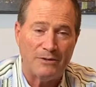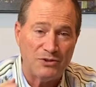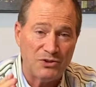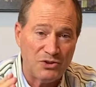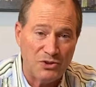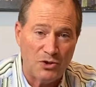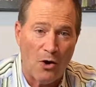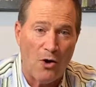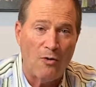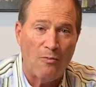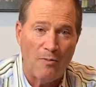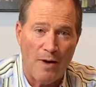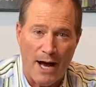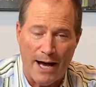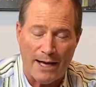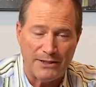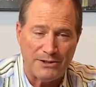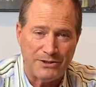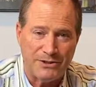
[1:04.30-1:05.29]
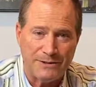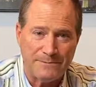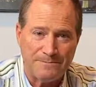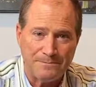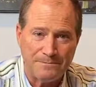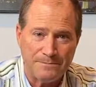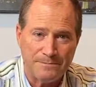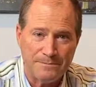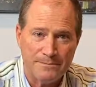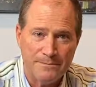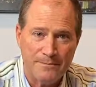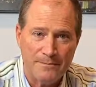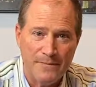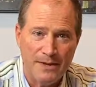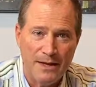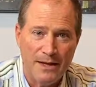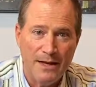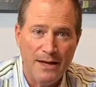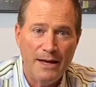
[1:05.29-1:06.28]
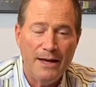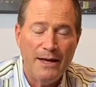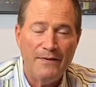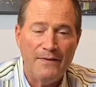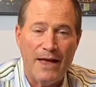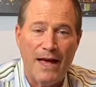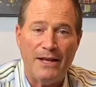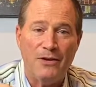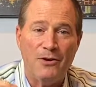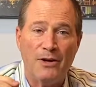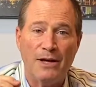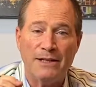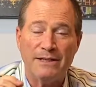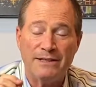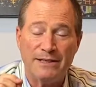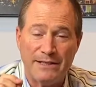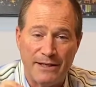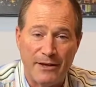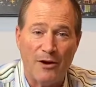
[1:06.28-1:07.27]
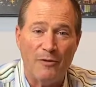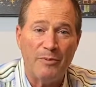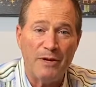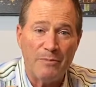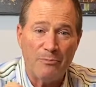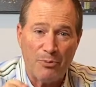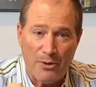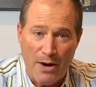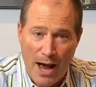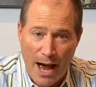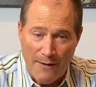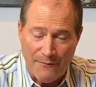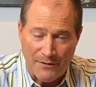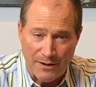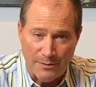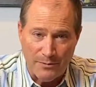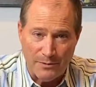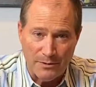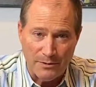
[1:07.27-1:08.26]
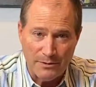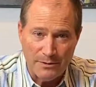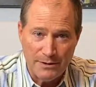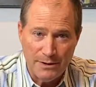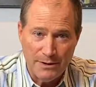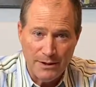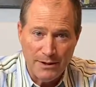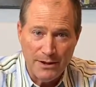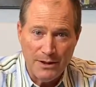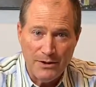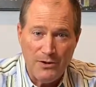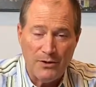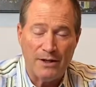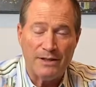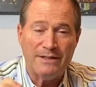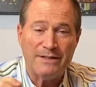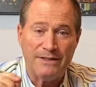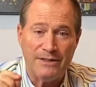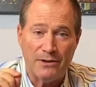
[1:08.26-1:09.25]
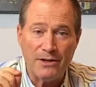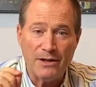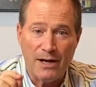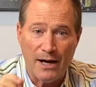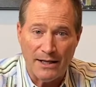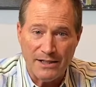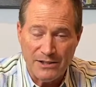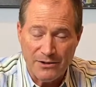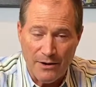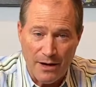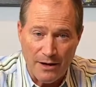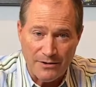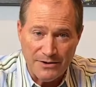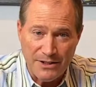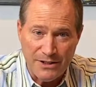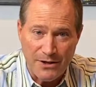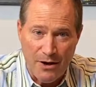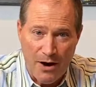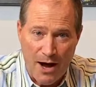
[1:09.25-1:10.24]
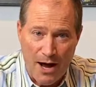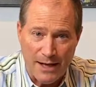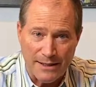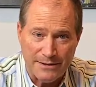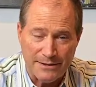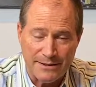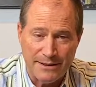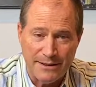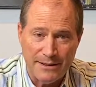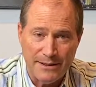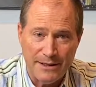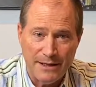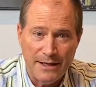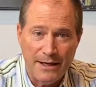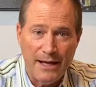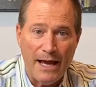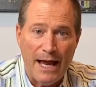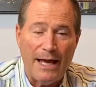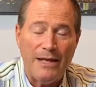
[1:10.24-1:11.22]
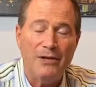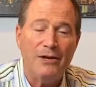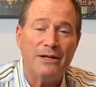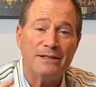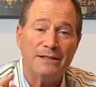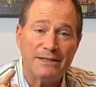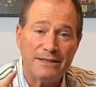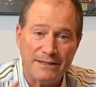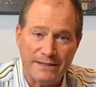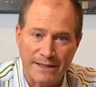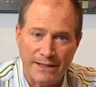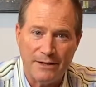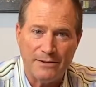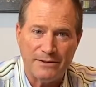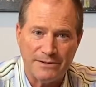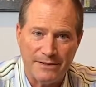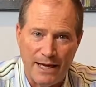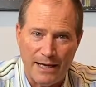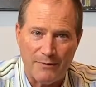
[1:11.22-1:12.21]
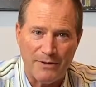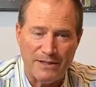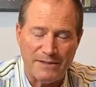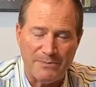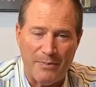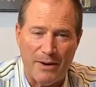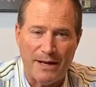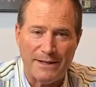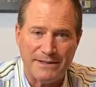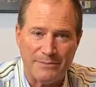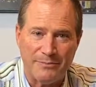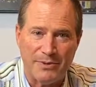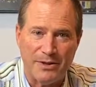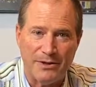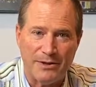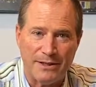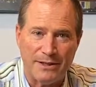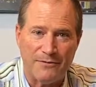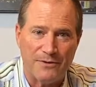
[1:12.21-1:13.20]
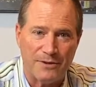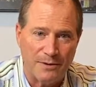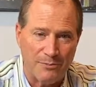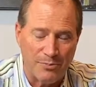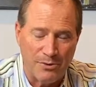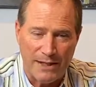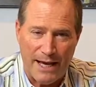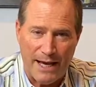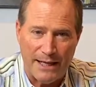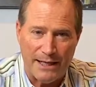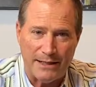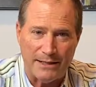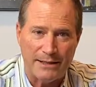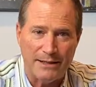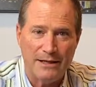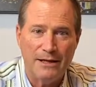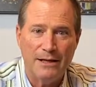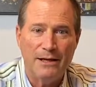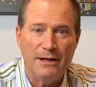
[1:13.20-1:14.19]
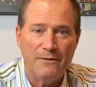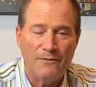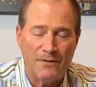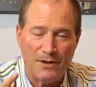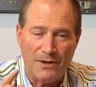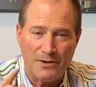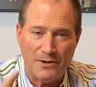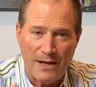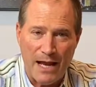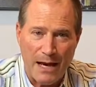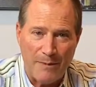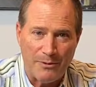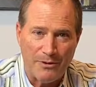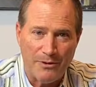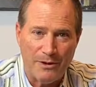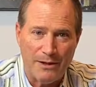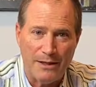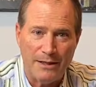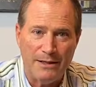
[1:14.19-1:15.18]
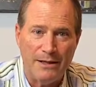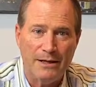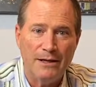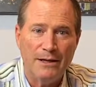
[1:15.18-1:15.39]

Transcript: so much, that you can still be profitable, you can still cut your energy cost, and you can still take responsibility for the planet, for your neighborhood,